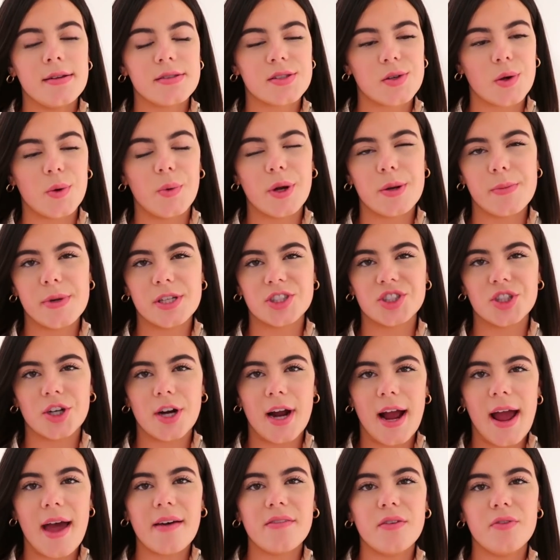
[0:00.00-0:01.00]
And so I wanna make
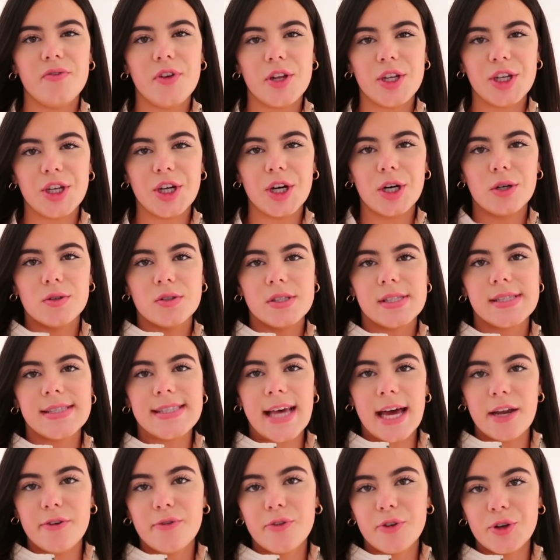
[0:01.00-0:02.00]
sure I have a video
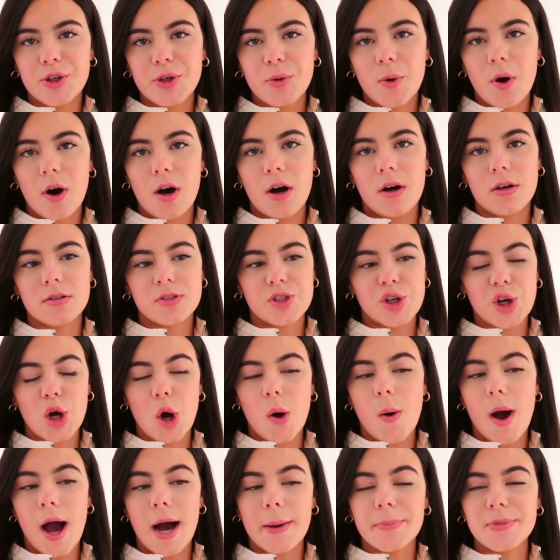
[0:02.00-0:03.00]
set for you all to
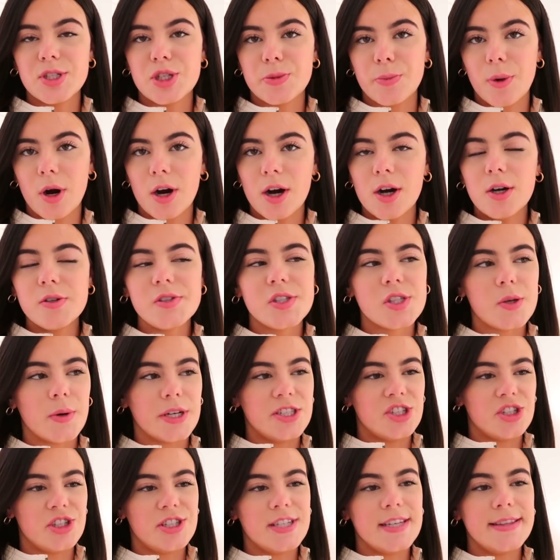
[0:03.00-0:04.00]
go up tomorrow. So I
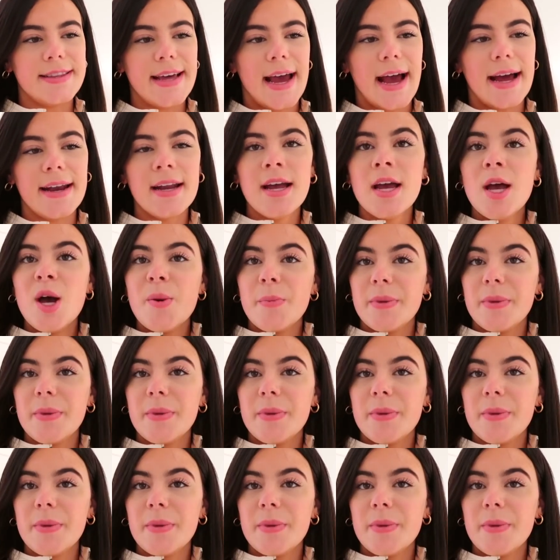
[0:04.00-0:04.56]
just did that.